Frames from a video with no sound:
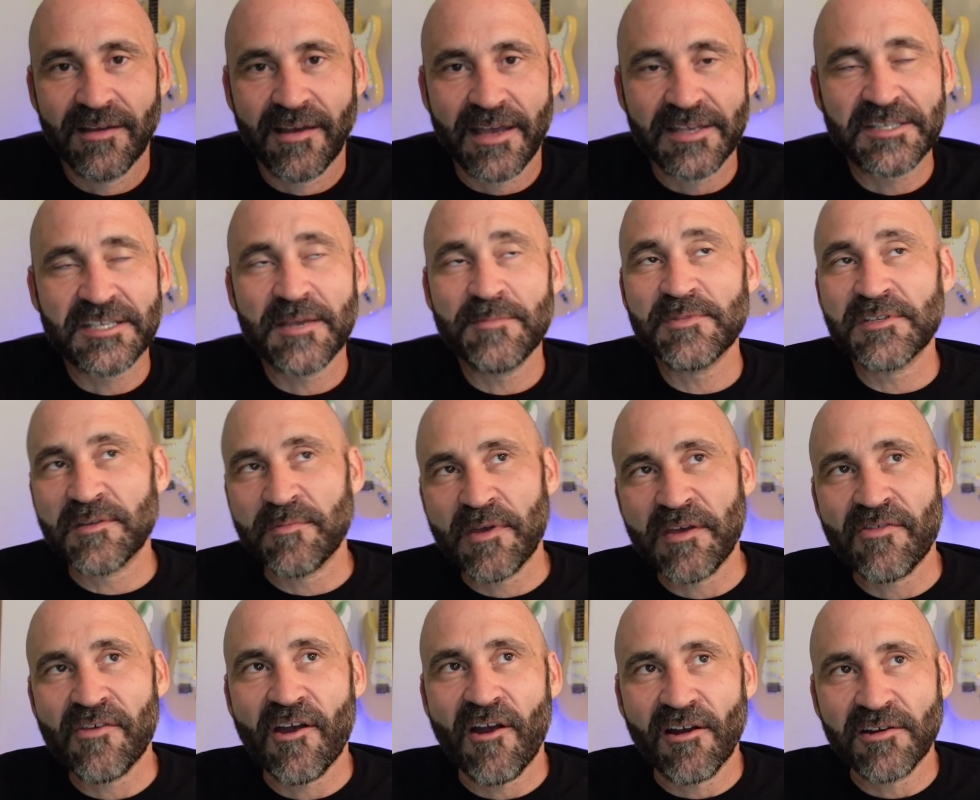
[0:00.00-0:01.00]
It seems to
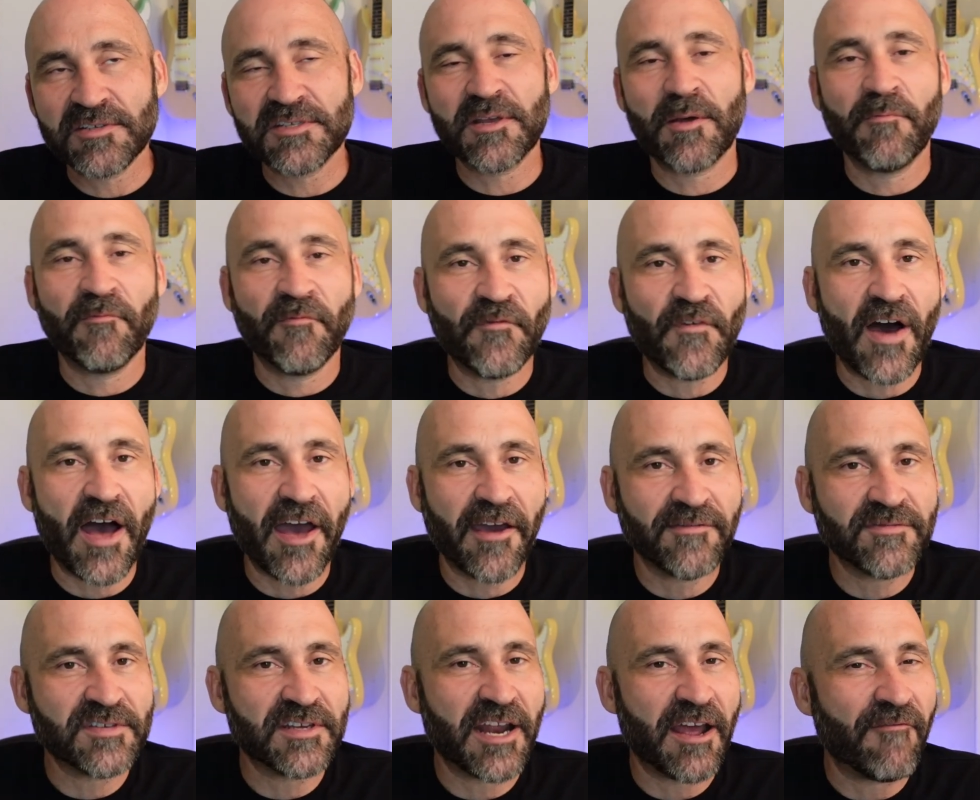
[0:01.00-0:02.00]
me there are some
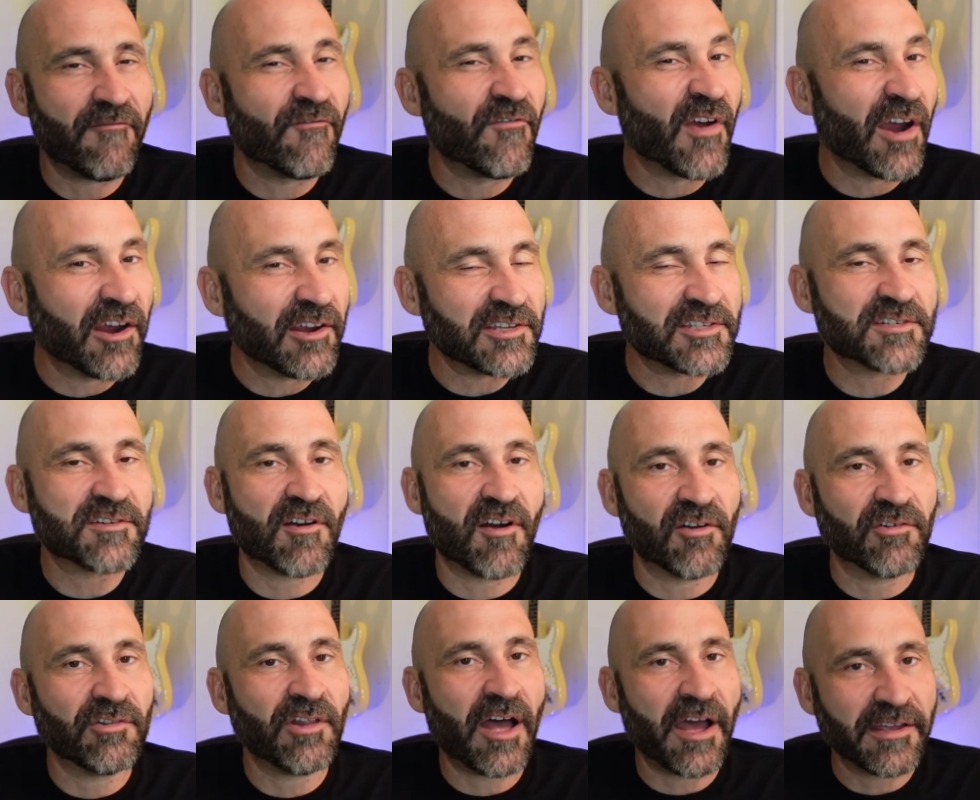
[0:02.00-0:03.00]
fives that have very
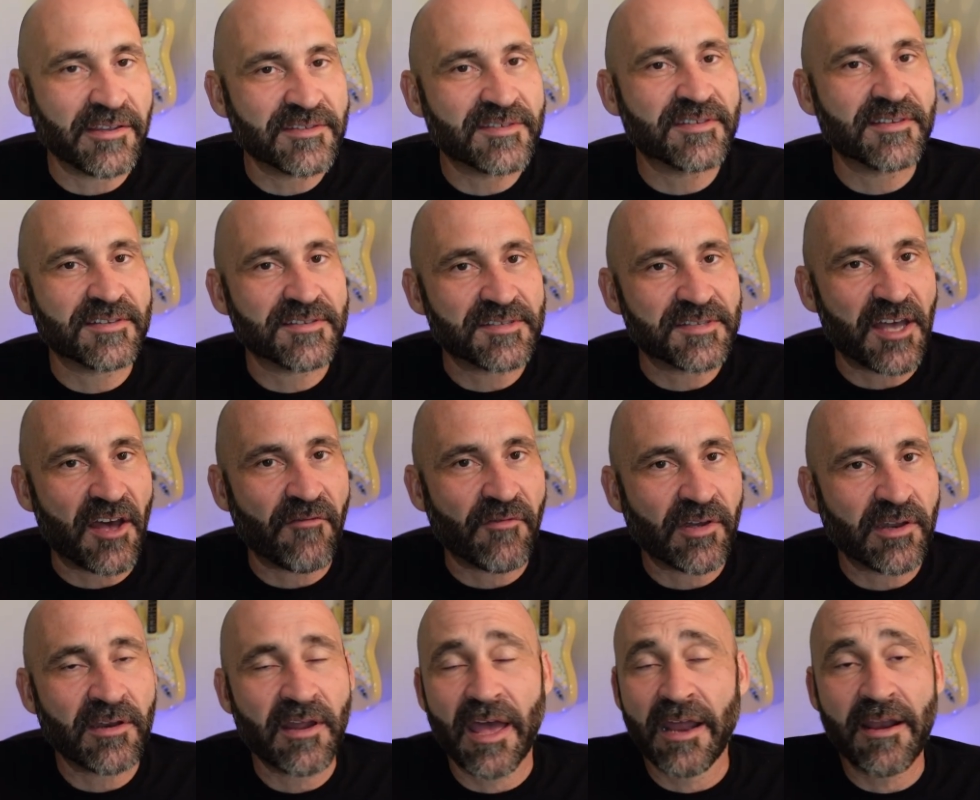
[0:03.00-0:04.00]
strong lines to
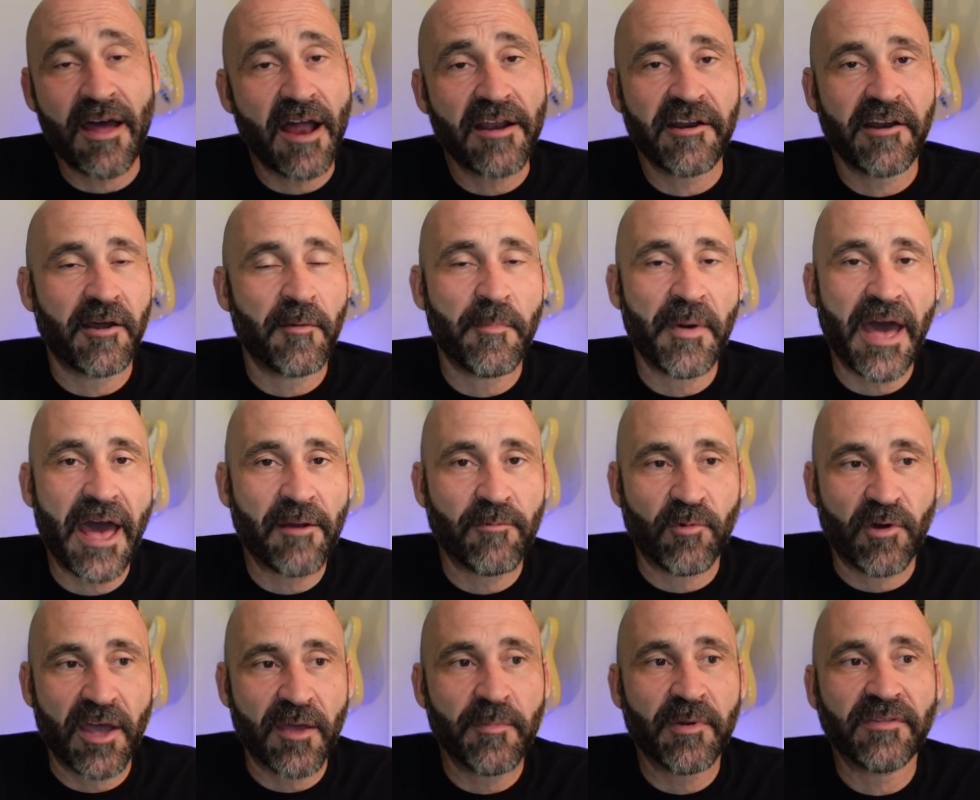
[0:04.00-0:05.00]
seven, and not in a bad
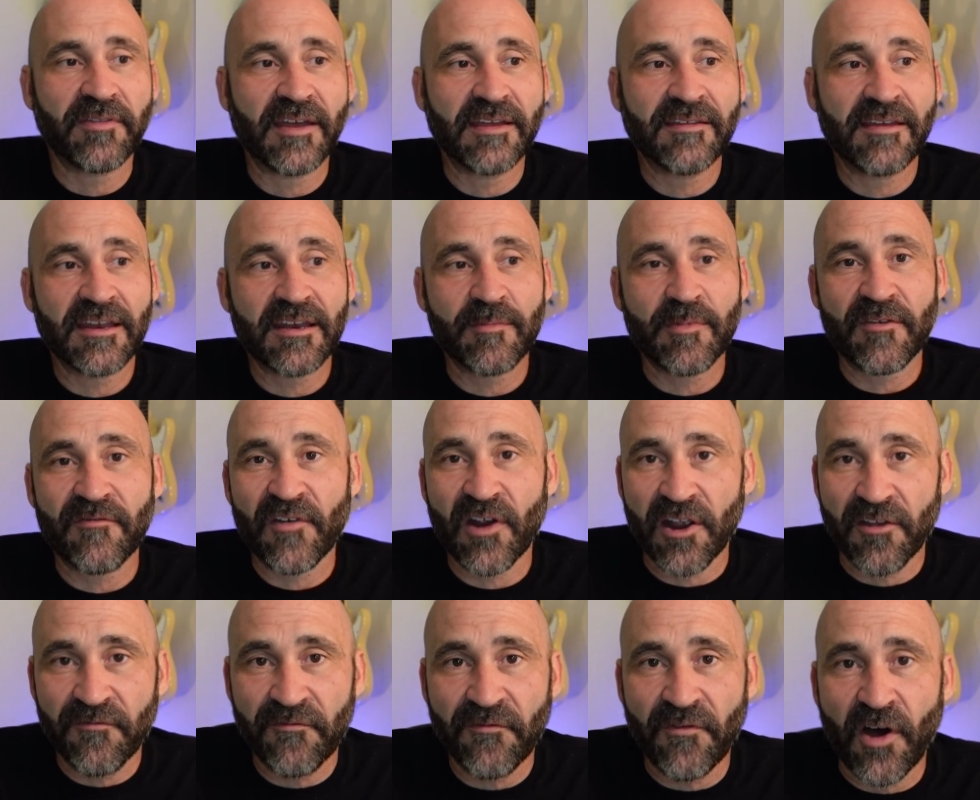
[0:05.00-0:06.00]
way, but they tend to be
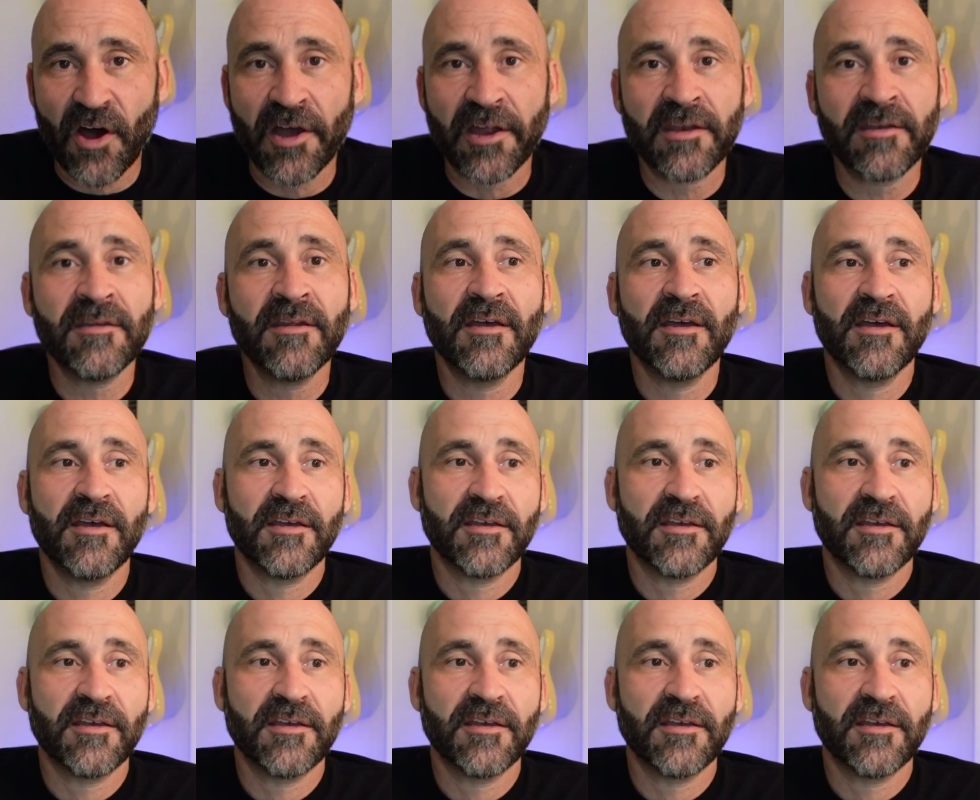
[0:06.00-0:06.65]
very fun,